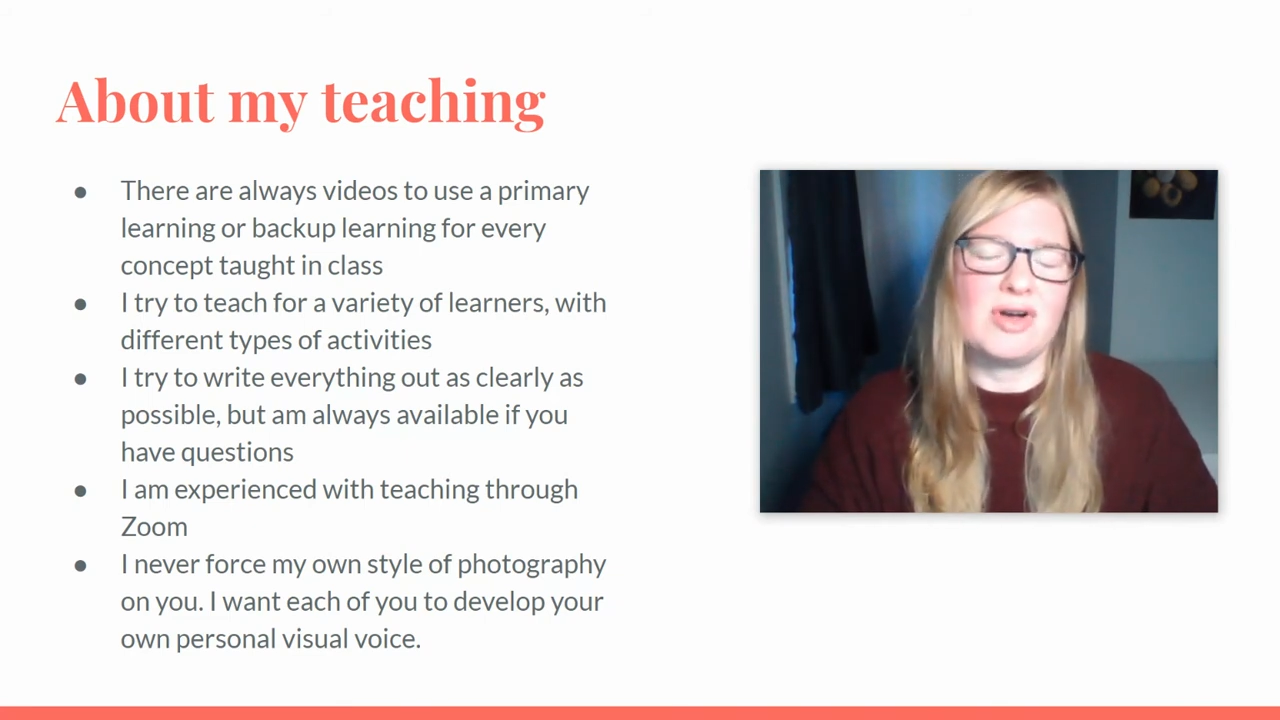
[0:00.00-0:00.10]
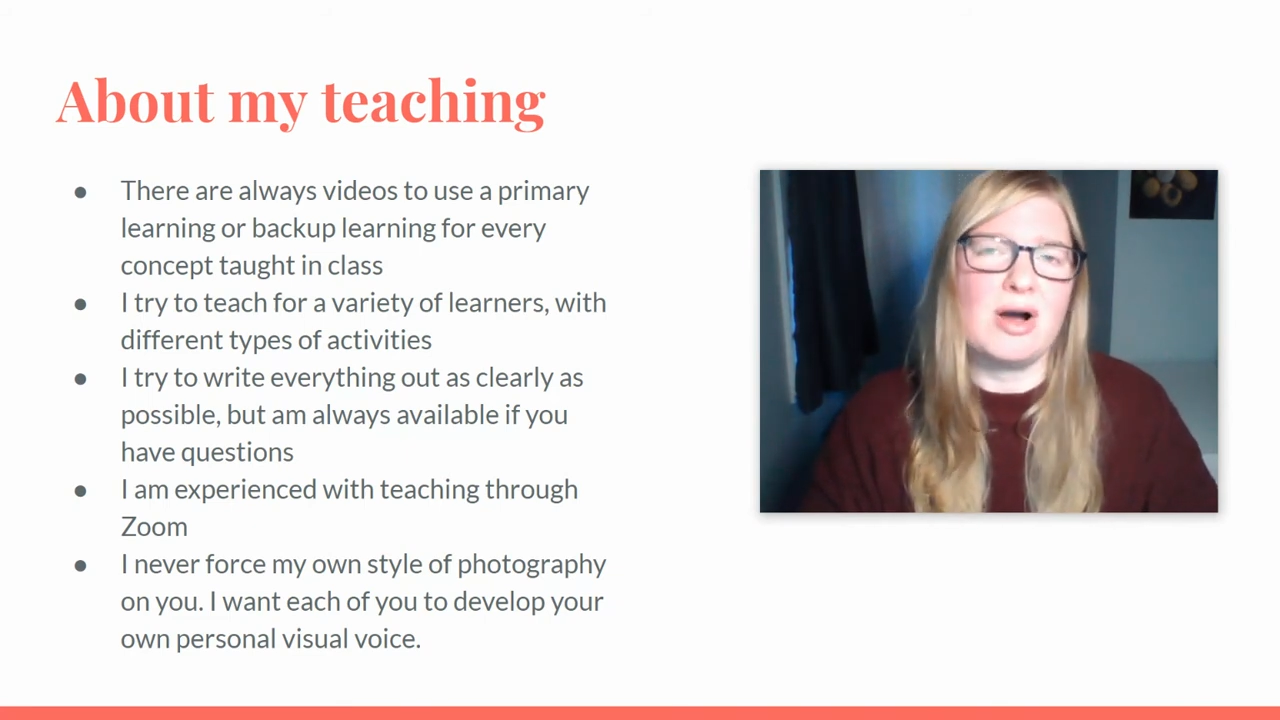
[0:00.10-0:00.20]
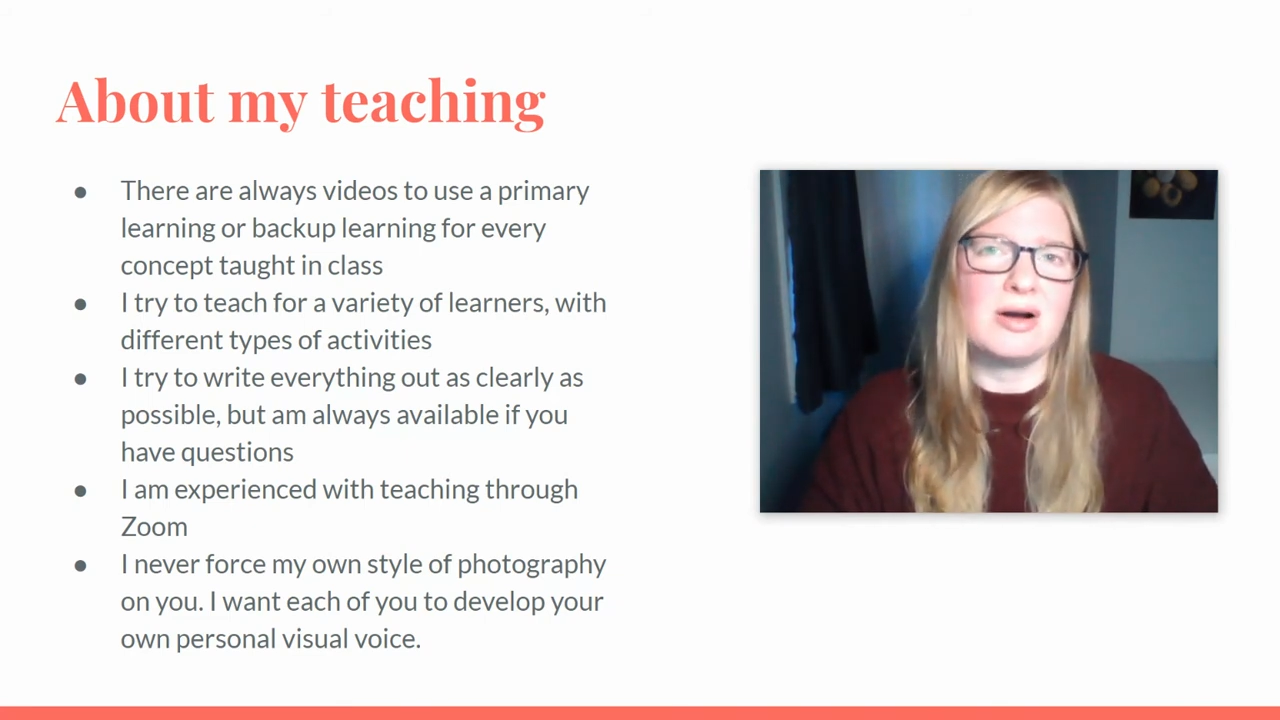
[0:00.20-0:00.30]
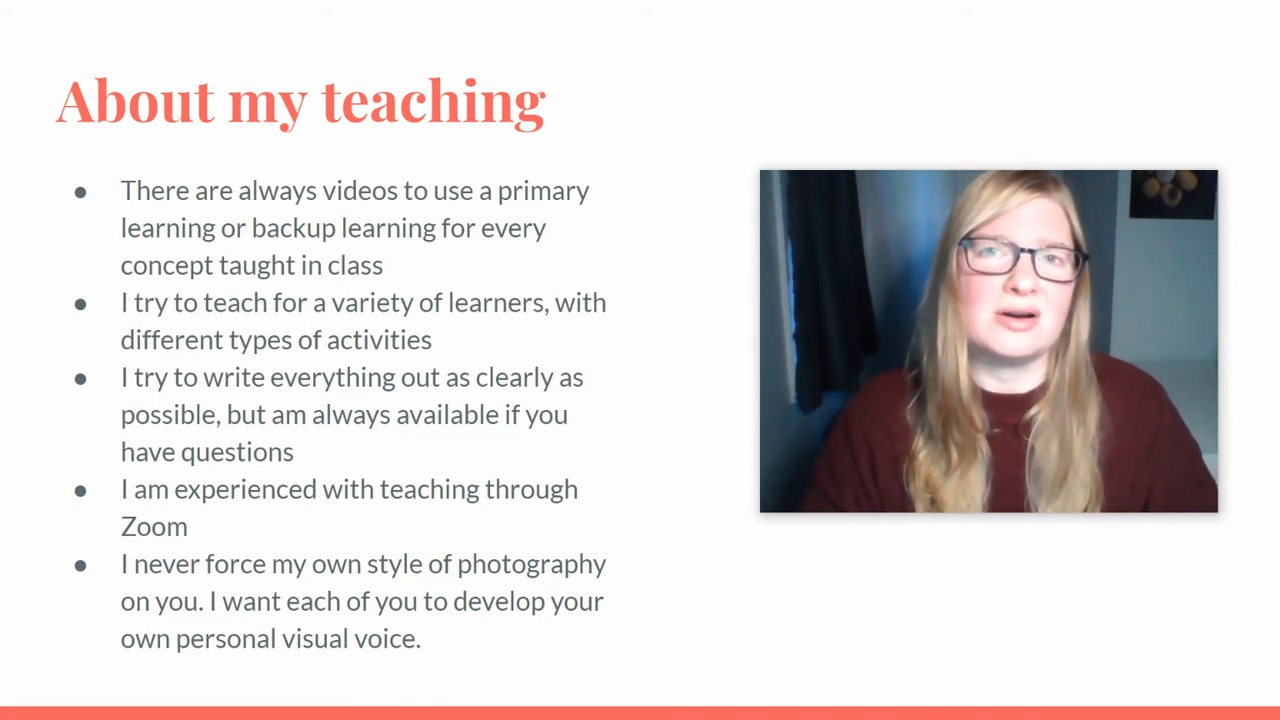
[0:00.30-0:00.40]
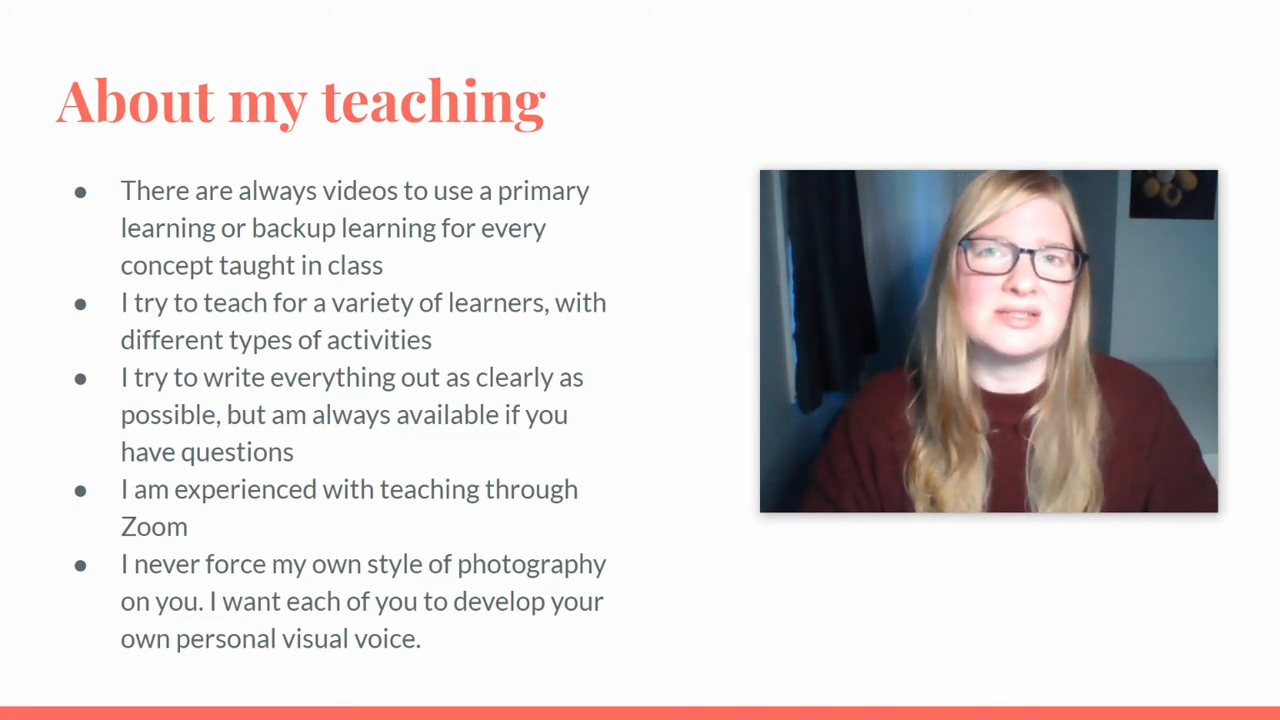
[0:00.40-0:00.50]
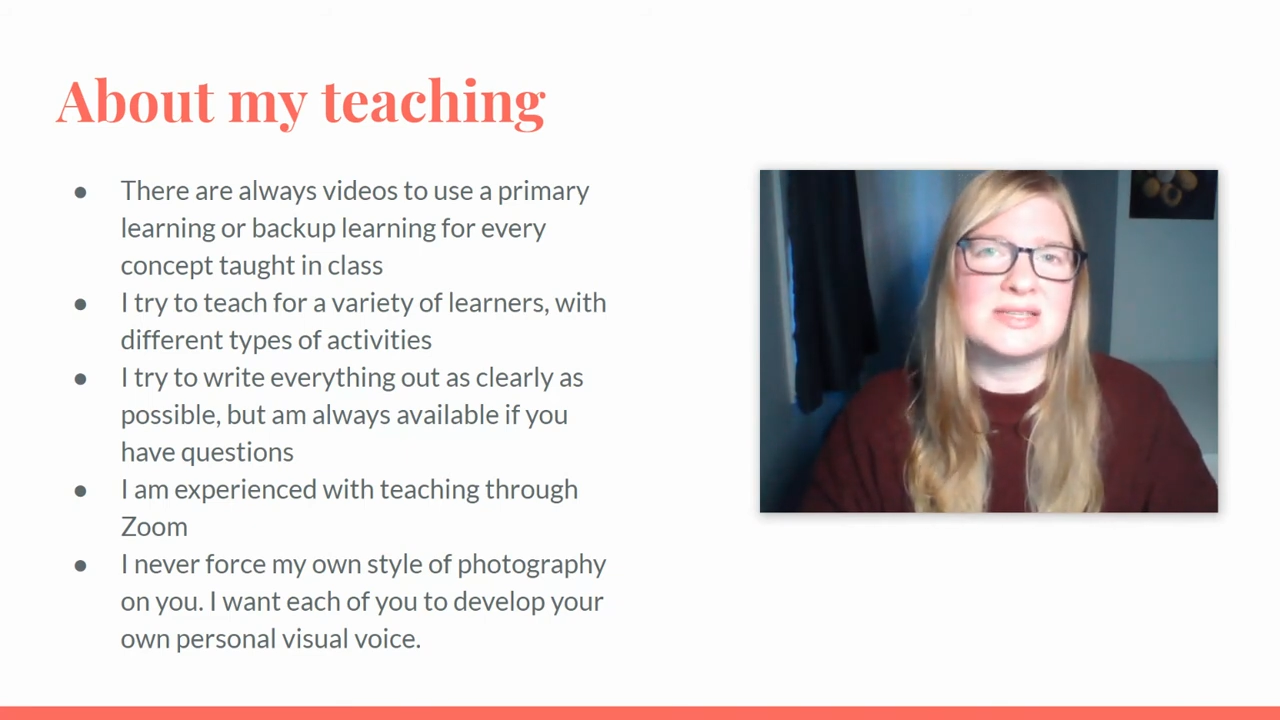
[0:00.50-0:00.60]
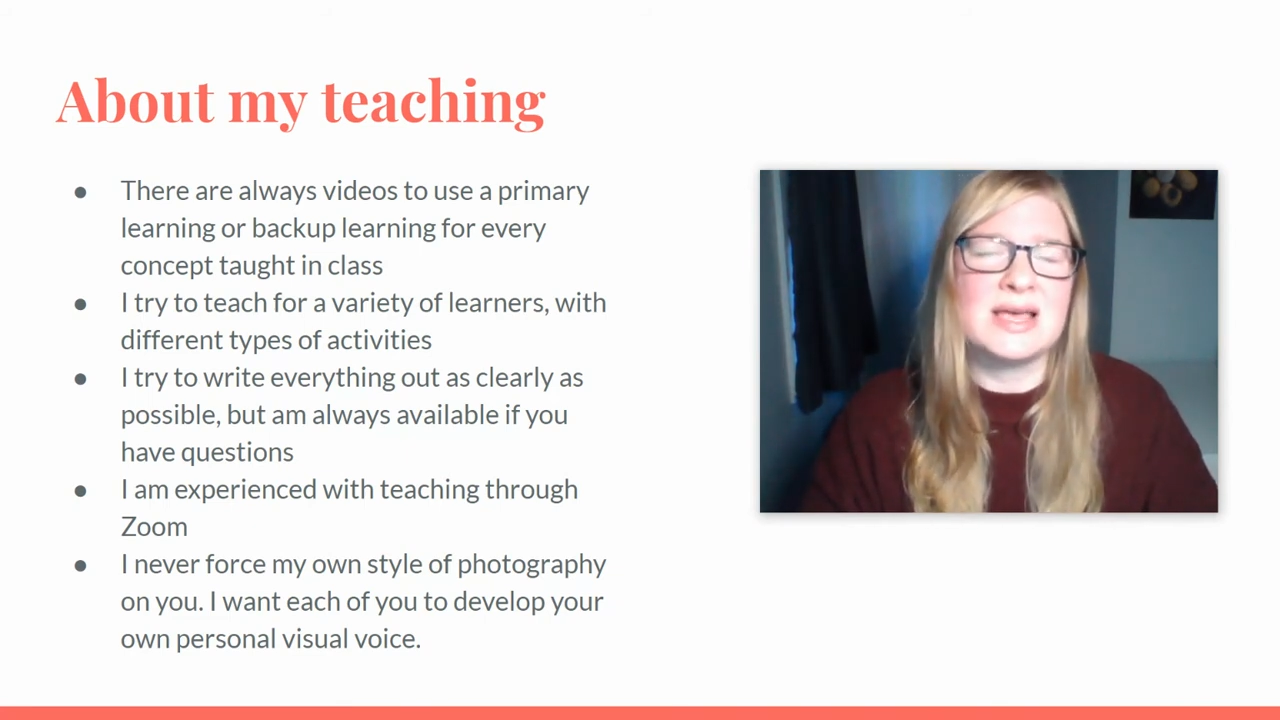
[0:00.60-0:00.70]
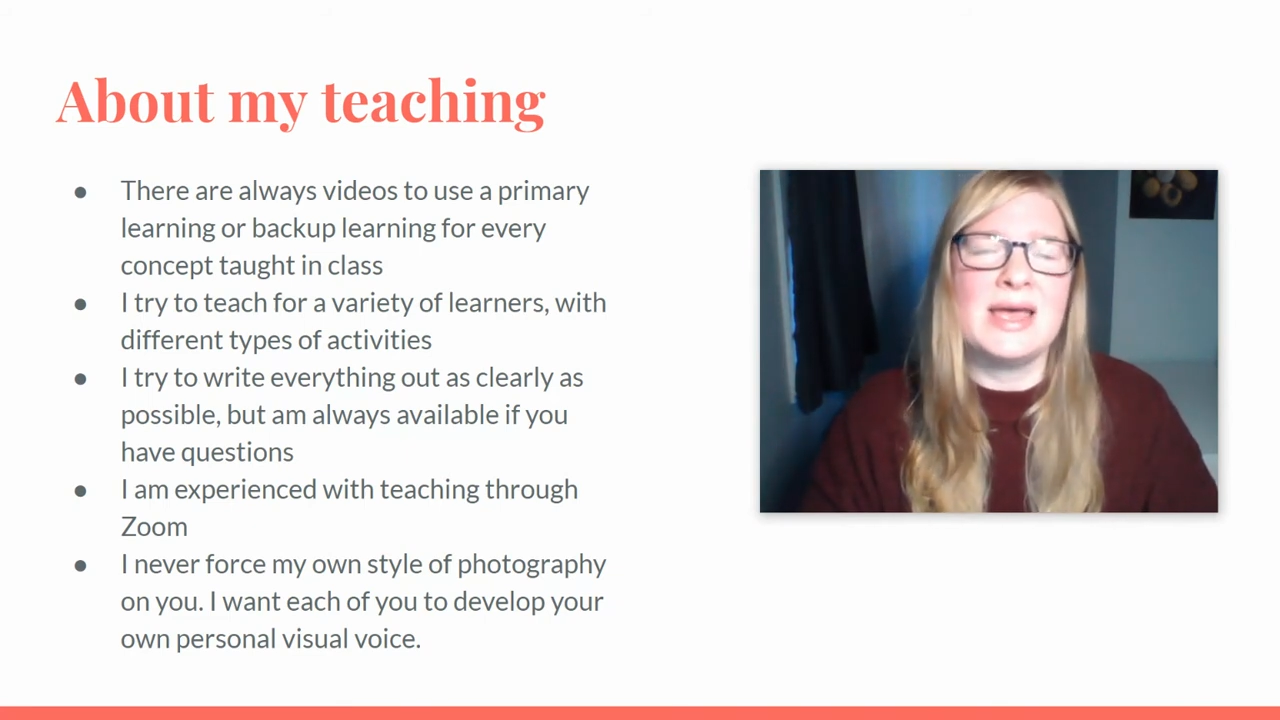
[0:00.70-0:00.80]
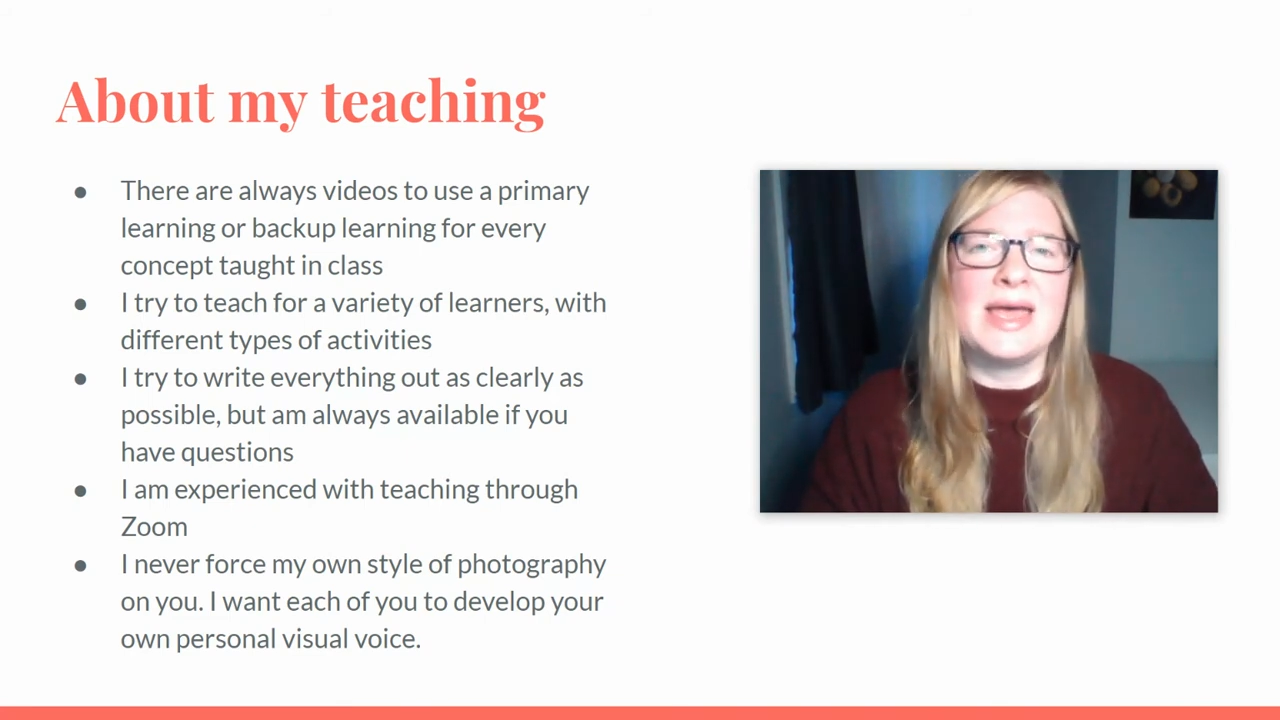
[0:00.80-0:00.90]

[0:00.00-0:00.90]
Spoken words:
cars.